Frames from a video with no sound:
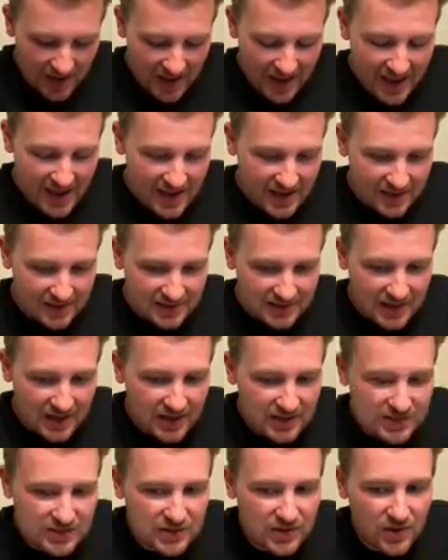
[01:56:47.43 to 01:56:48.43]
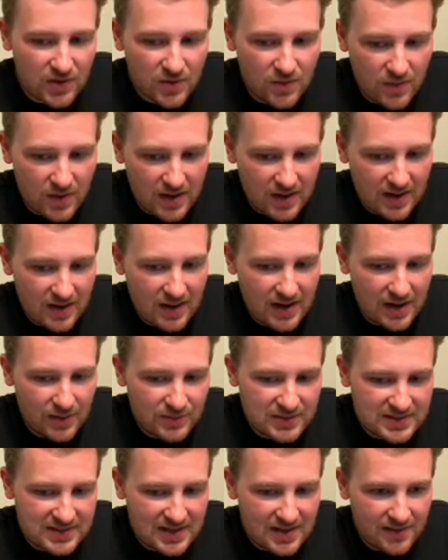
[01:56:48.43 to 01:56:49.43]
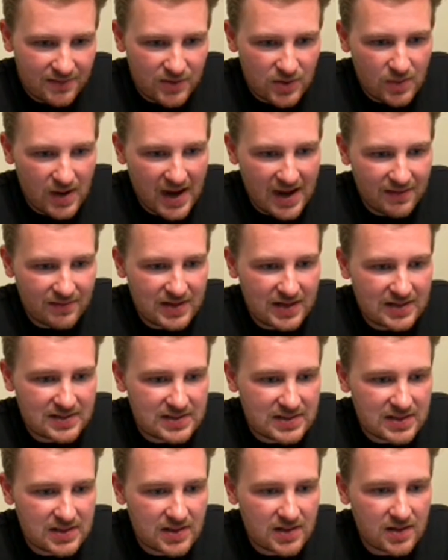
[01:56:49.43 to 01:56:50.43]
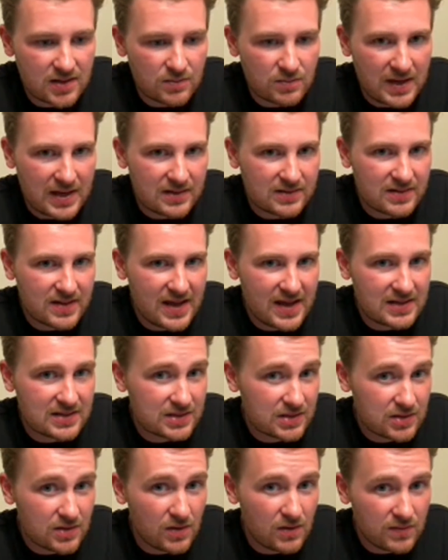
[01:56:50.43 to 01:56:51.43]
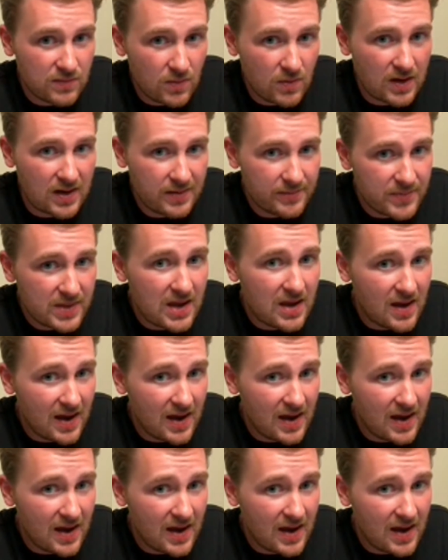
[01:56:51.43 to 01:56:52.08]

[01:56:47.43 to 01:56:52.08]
And so I would say if you have an idea around that, to go for it.